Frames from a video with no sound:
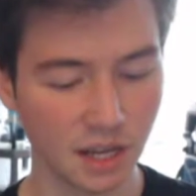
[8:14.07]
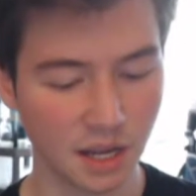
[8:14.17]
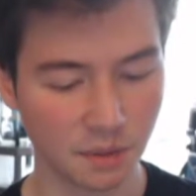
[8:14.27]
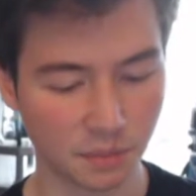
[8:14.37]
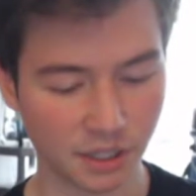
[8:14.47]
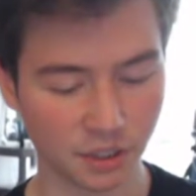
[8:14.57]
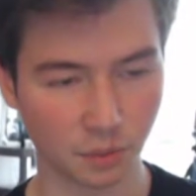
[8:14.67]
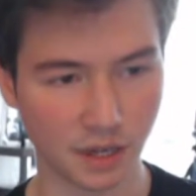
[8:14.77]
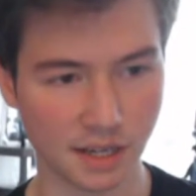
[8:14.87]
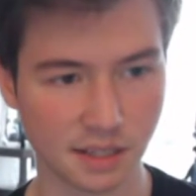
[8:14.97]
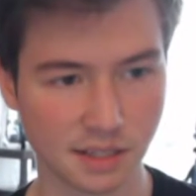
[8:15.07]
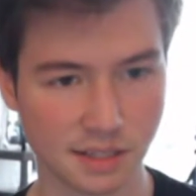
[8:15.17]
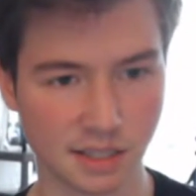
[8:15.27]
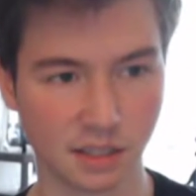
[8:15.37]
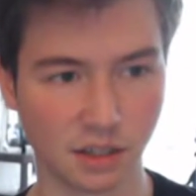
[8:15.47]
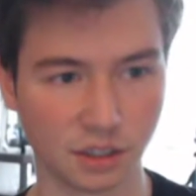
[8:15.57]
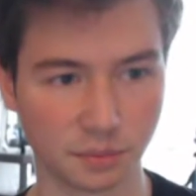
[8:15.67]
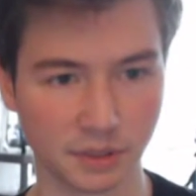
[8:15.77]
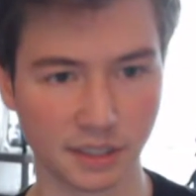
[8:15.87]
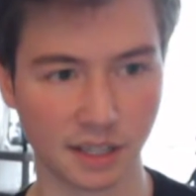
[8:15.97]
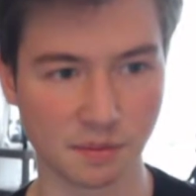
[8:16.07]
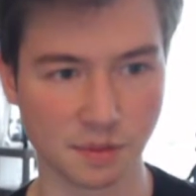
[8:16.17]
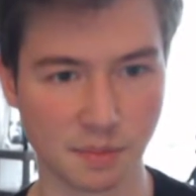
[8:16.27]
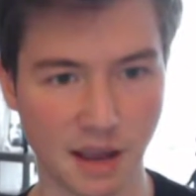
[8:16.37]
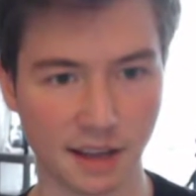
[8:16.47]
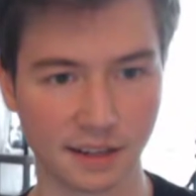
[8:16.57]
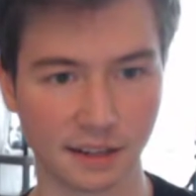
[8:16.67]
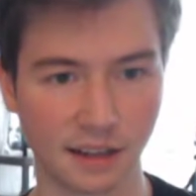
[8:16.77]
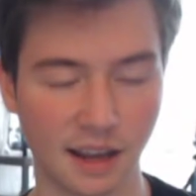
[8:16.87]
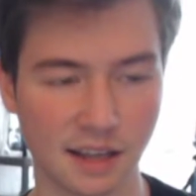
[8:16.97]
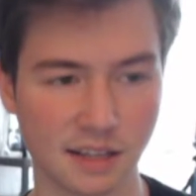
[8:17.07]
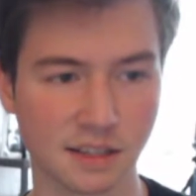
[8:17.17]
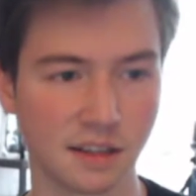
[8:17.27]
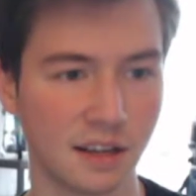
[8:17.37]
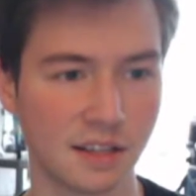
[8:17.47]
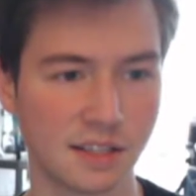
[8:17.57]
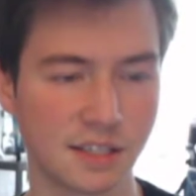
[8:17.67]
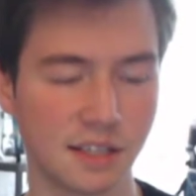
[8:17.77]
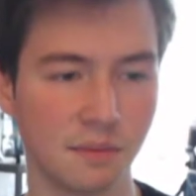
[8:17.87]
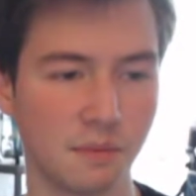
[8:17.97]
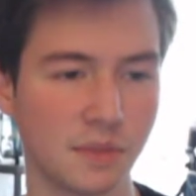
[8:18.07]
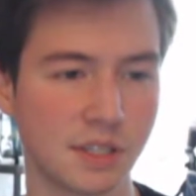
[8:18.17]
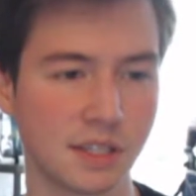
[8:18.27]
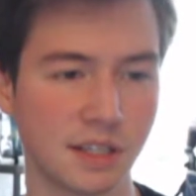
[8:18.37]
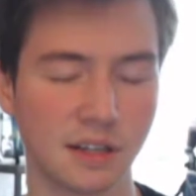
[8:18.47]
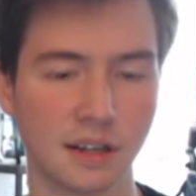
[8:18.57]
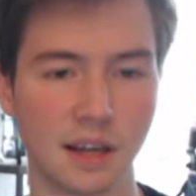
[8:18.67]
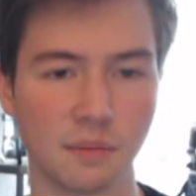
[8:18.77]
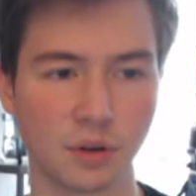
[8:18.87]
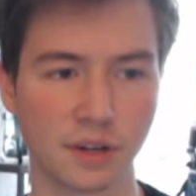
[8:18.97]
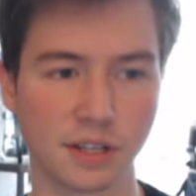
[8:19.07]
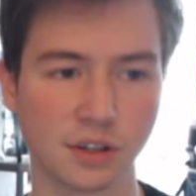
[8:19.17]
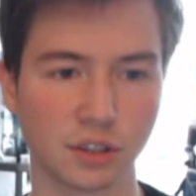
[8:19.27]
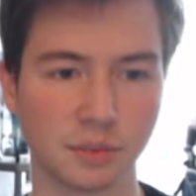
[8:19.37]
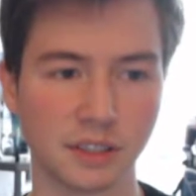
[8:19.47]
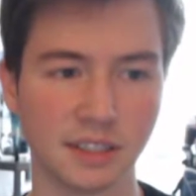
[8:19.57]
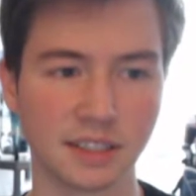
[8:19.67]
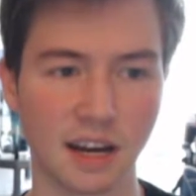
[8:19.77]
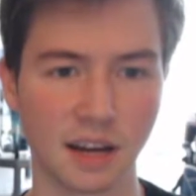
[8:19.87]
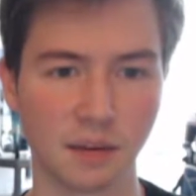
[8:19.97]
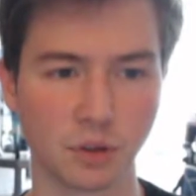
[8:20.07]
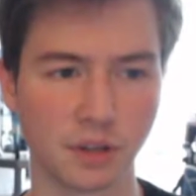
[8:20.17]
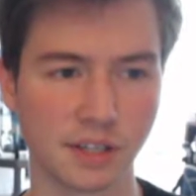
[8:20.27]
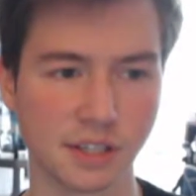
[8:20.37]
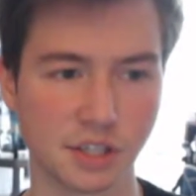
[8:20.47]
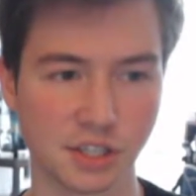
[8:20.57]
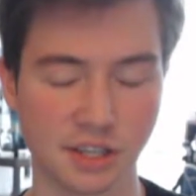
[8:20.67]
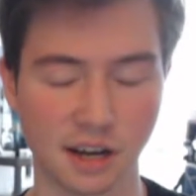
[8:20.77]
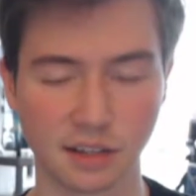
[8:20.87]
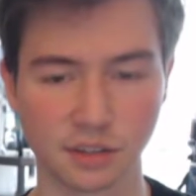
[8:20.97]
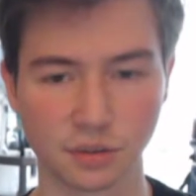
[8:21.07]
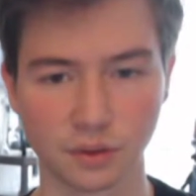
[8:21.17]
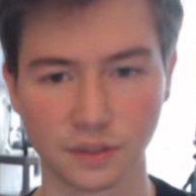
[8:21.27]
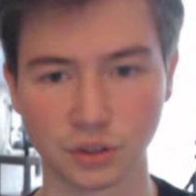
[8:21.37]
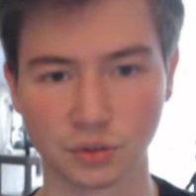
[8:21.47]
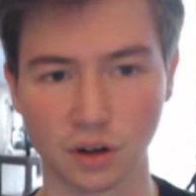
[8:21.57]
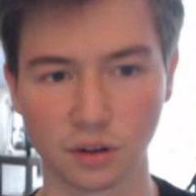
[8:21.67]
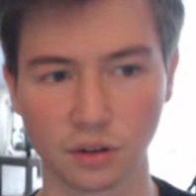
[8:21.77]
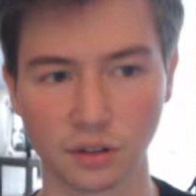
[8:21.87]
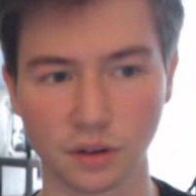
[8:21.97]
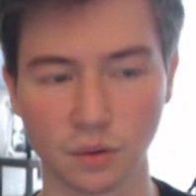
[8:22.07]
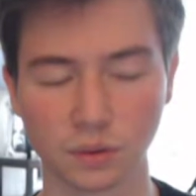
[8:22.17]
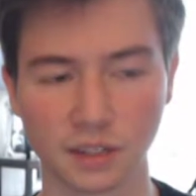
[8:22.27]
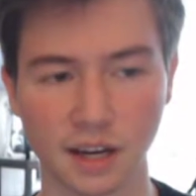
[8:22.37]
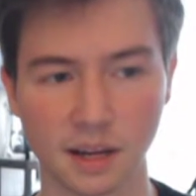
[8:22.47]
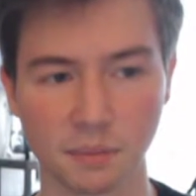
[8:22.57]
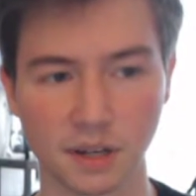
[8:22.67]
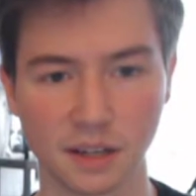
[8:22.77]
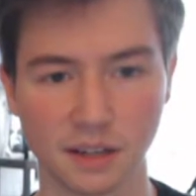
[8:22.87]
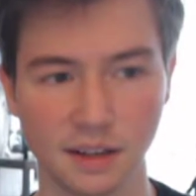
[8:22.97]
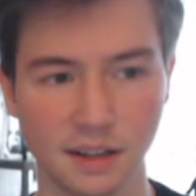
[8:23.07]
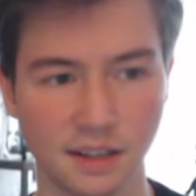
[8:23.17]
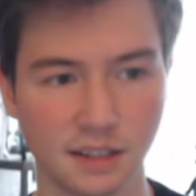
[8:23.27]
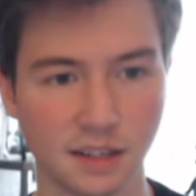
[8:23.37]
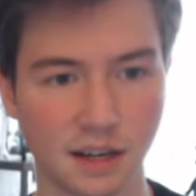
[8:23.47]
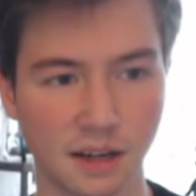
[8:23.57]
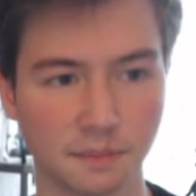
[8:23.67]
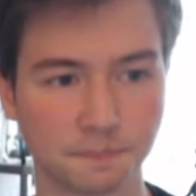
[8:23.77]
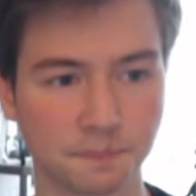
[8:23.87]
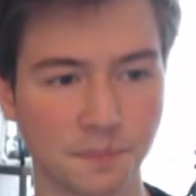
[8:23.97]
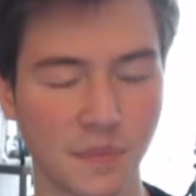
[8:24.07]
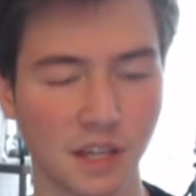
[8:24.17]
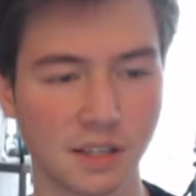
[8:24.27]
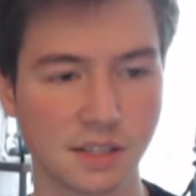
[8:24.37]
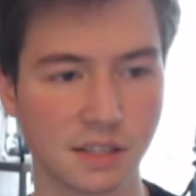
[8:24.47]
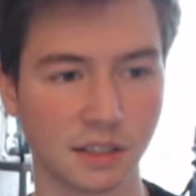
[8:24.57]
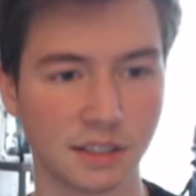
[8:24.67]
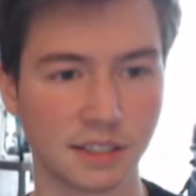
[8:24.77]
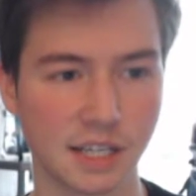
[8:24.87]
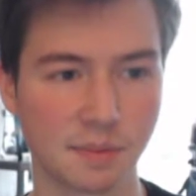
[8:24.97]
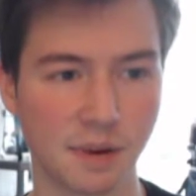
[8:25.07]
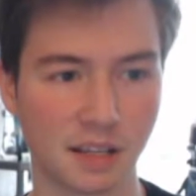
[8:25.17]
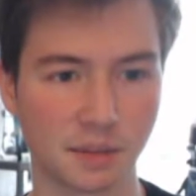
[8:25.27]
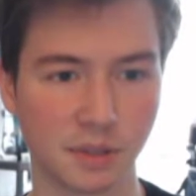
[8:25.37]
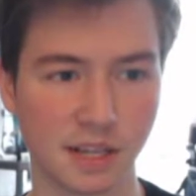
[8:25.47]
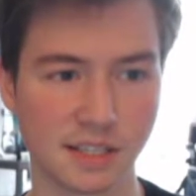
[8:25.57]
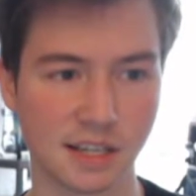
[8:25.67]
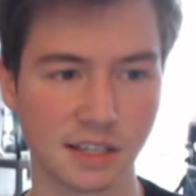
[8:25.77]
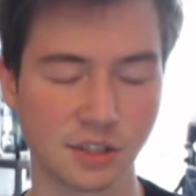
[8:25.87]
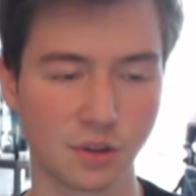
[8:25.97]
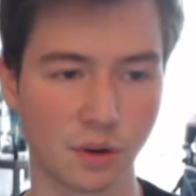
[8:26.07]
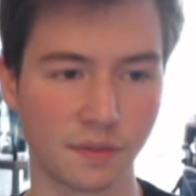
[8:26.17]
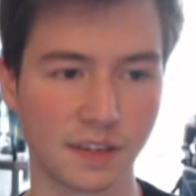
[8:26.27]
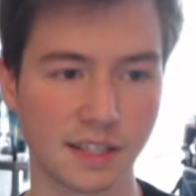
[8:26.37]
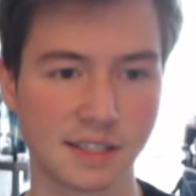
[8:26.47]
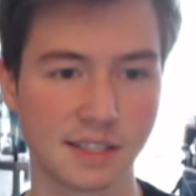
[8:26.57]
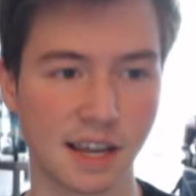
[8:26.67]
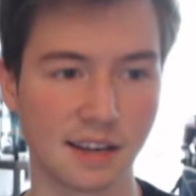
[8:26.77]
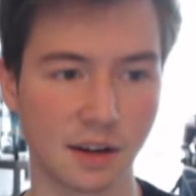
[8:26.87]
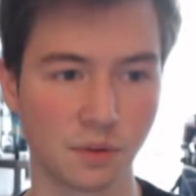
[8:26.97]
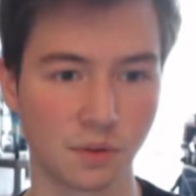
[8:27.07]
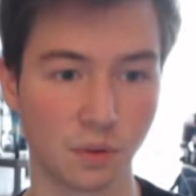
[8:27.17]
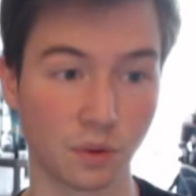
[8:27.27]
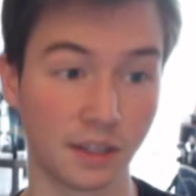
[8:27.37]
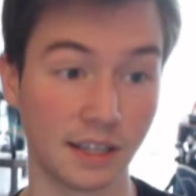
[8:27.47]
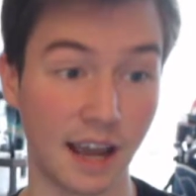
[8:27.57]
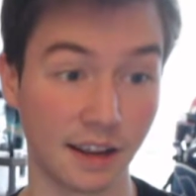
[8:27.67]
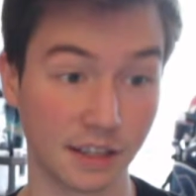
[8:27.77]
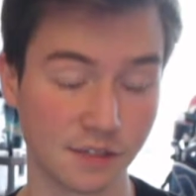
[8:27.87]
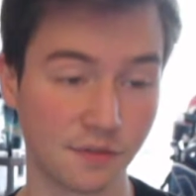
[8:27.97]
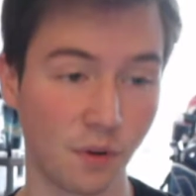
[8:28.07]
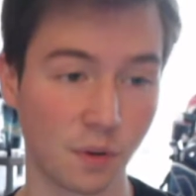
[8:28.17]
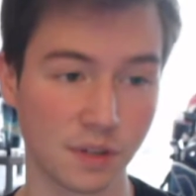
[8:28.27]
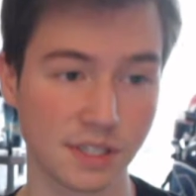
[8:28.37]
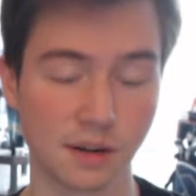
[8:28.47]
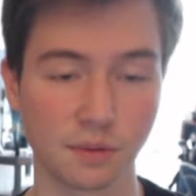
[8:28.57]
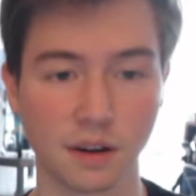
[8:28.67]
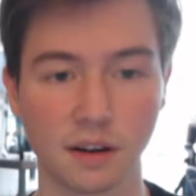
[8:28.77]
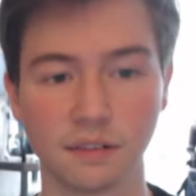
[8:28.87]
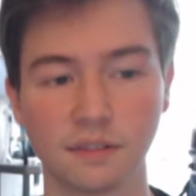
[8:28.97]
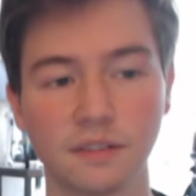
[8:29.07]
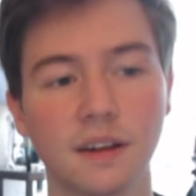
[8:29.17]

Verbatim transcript: But either way, Sylla ultimately comes back at Cinna and Marius ultimately die. Marius just died sort of a drunk old guy, but um, Sylla takes back the place and he sort of gets sent out or he gets forced out of